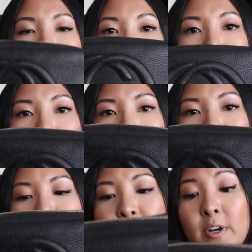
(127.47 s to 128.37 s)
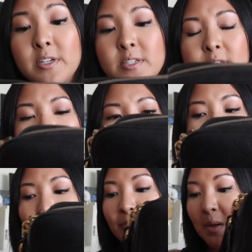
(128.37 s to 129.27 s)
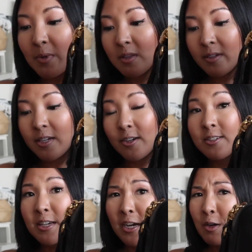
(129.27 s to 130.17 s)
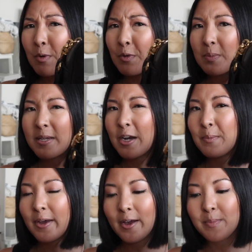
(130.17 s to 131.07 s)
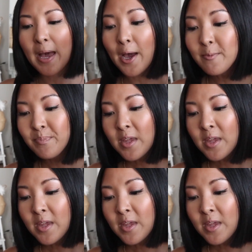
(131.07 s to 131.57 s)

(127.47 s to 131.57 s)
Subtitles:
So pros first. I'm gonna look here because I kind of wrote them down on my iPad.